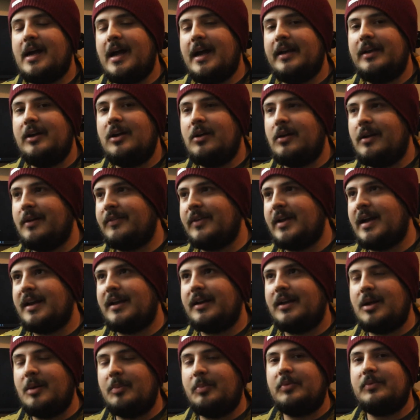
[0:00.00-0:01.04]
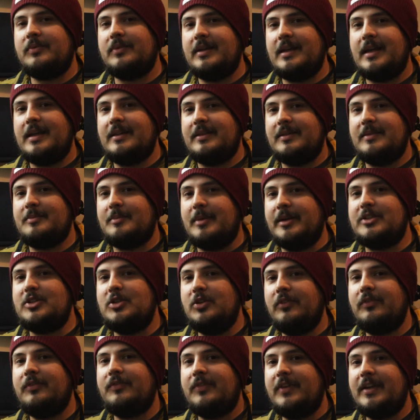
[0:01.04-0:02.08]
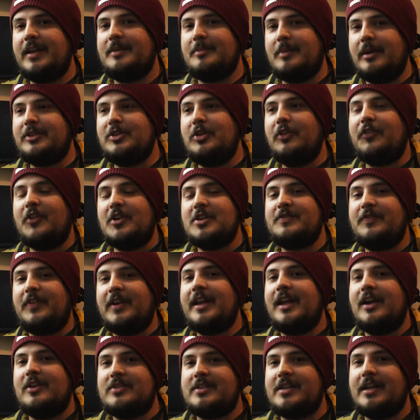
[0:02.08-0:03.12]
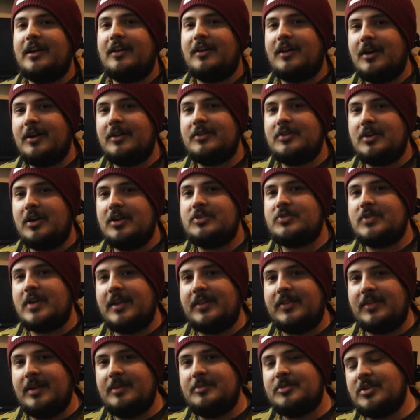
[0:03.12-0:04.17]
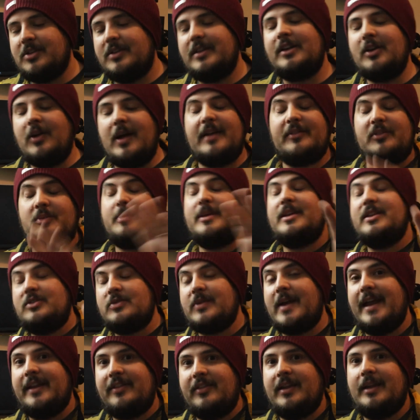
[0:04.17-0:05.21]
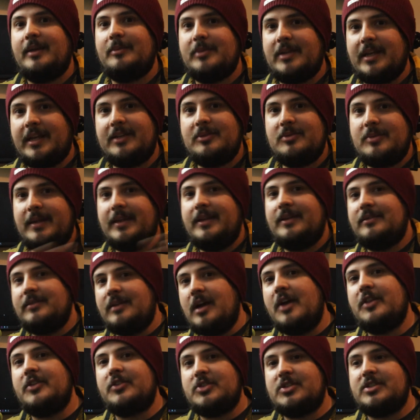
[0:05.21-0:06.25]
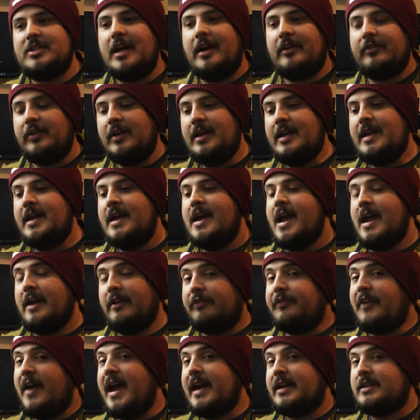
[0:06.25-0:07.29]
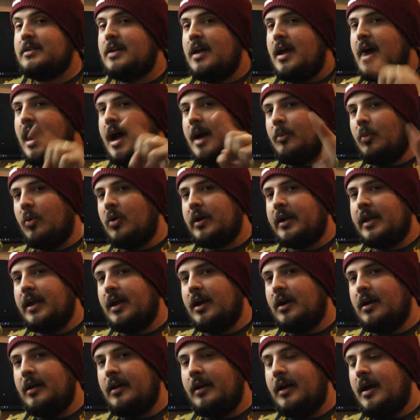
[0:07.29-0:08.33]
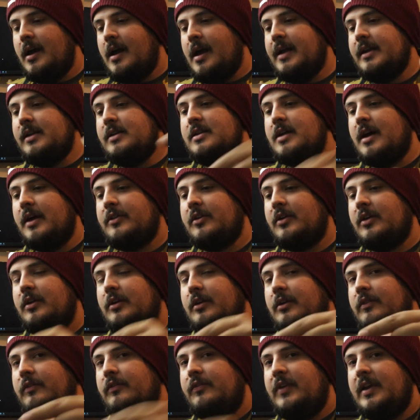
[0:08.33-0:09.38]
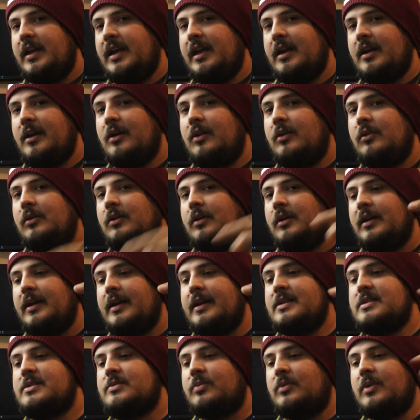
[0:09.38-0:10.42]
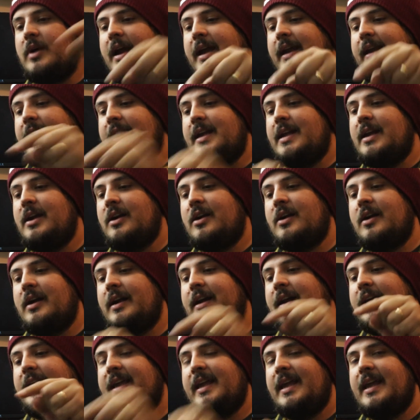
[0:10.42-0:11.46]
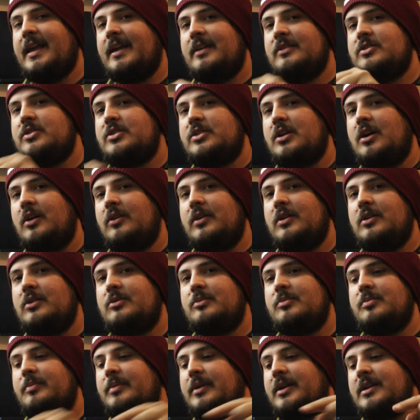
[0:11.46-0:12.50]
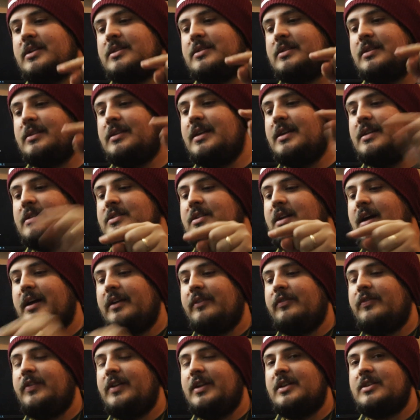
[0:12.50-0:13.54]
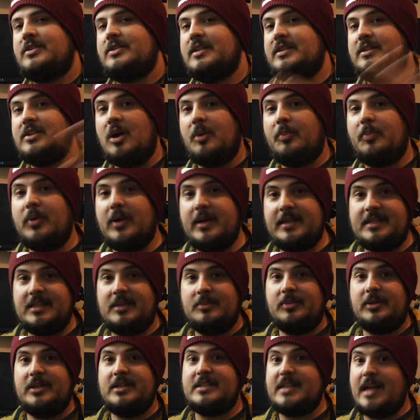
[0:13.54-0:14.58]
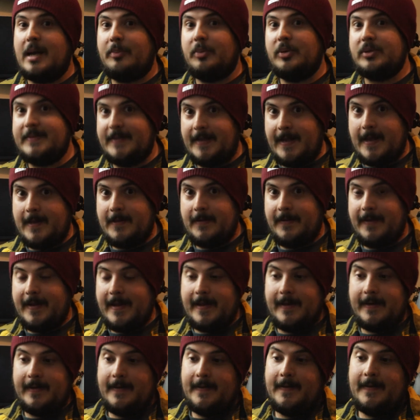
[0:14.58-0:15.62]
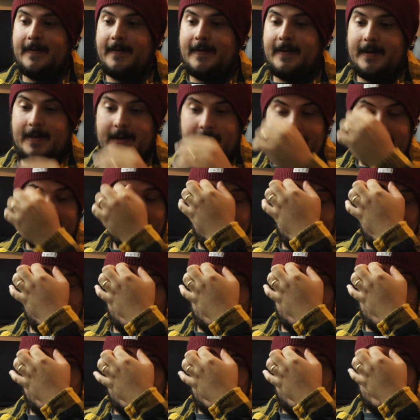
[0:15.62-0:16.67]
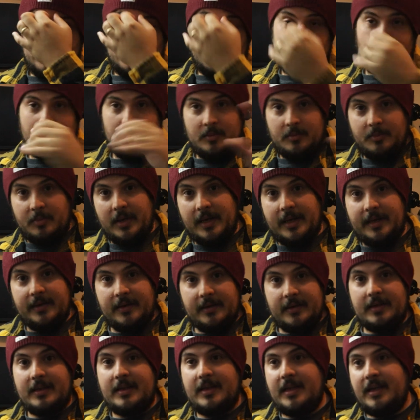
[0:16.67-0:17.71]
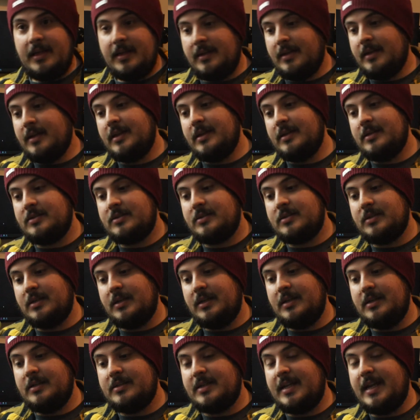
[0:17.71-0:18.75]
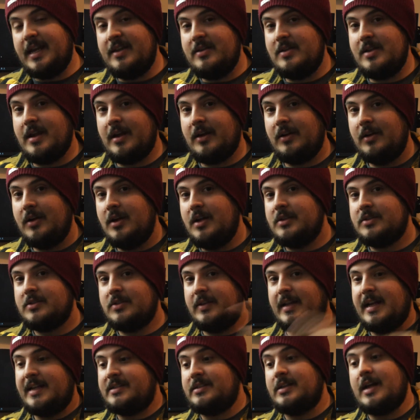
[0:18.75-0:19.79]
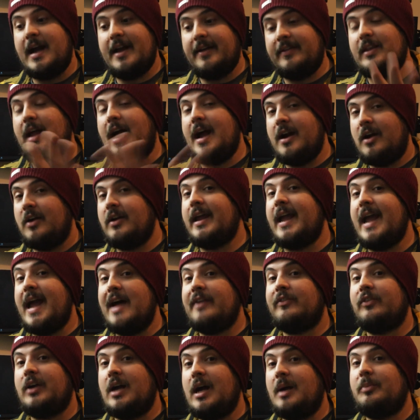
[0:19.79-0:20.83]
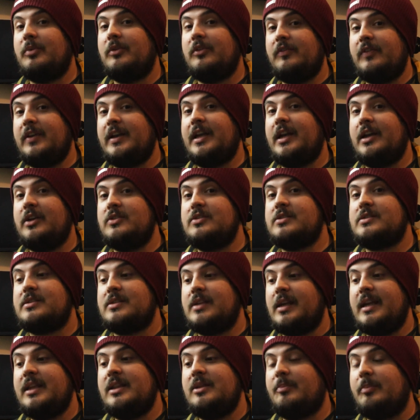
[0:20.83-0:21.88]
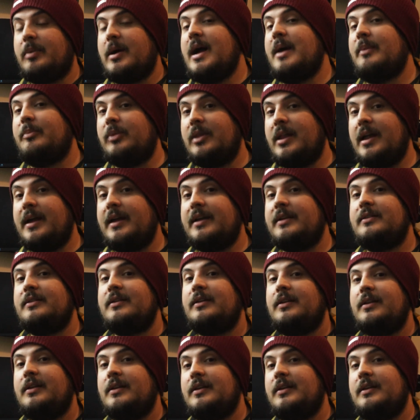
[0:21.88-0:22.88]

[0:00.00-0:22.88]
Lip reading: I know I've got a couple, my two first videos here are Dredd themed, so they don't have to be Dredd themed. They can be other stuff. In fact, I'm working on another video. He's right here and I can't show you because he is not finished. He's all printed, but he's not put together yet. But he's getting there. So that's, I already have a couple of videos in the pipeline.